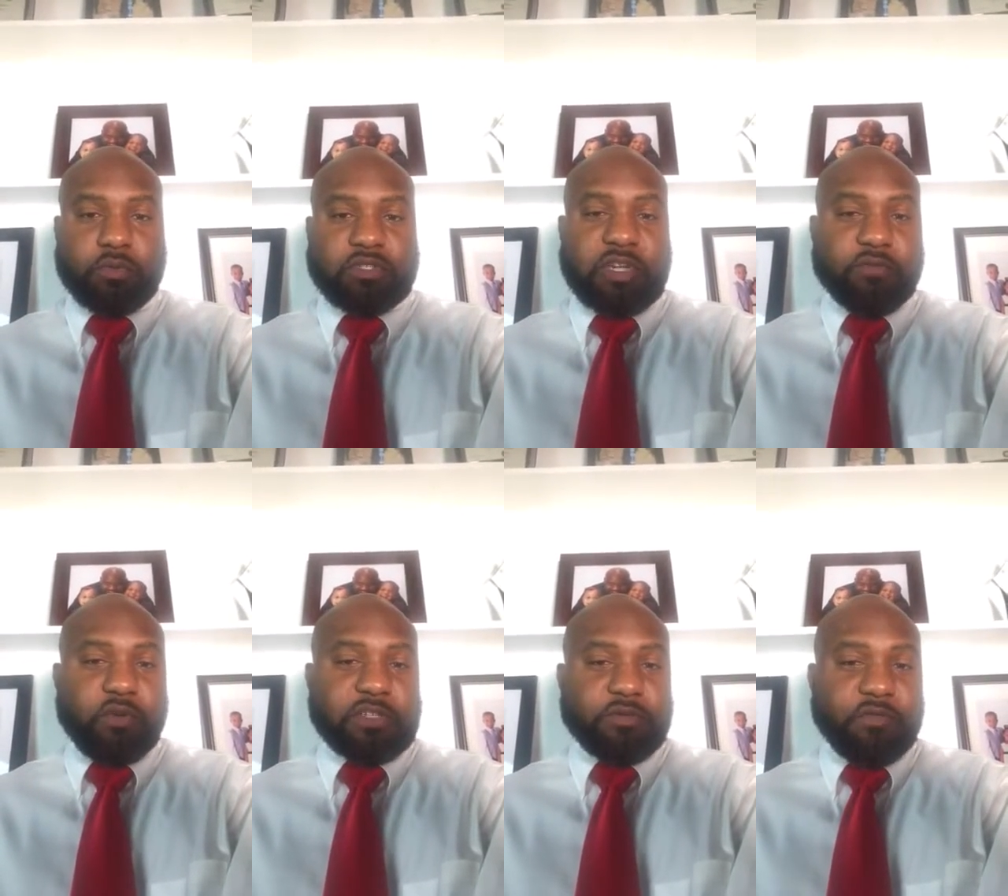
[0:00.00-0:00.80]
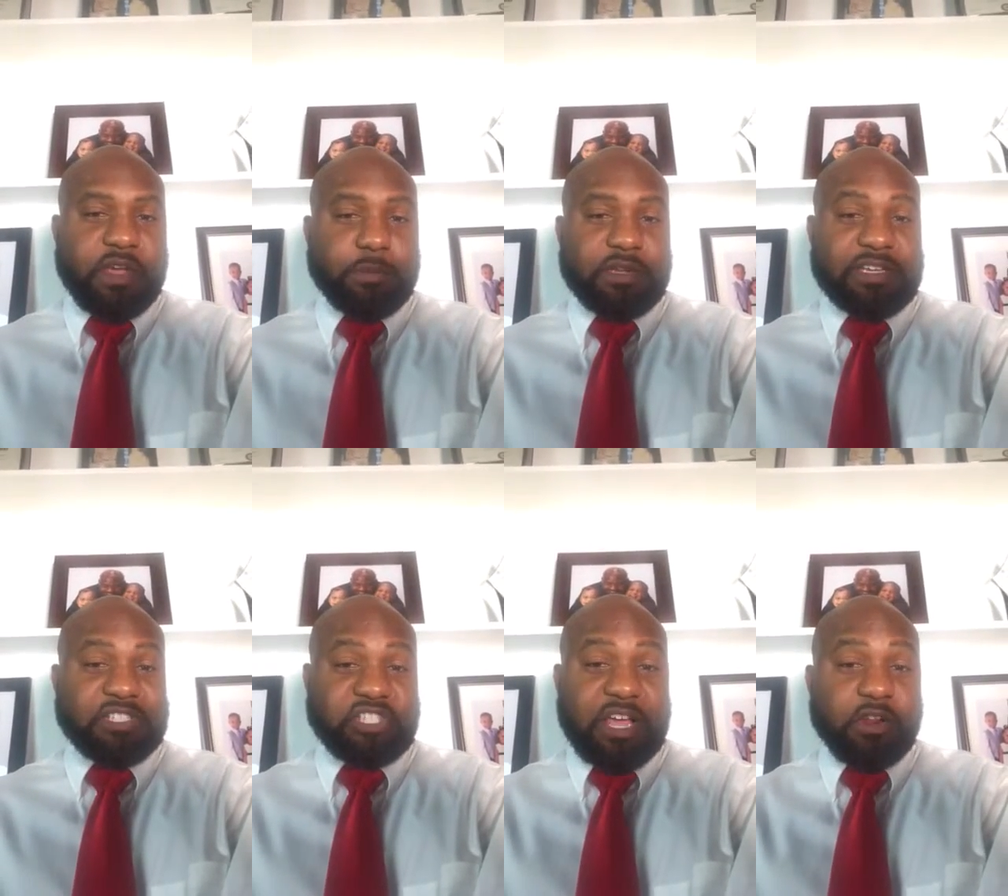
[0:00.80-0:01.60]
What's up, friends and family? It's
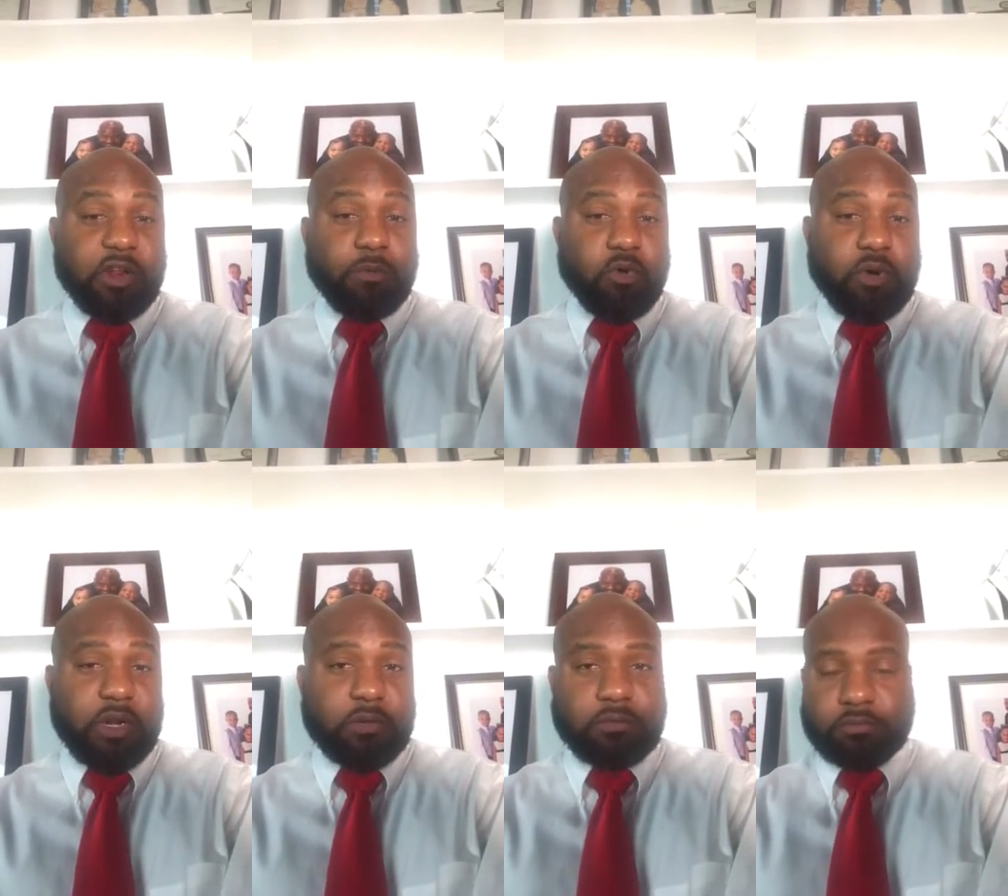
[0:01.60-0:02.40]
Saturday morning.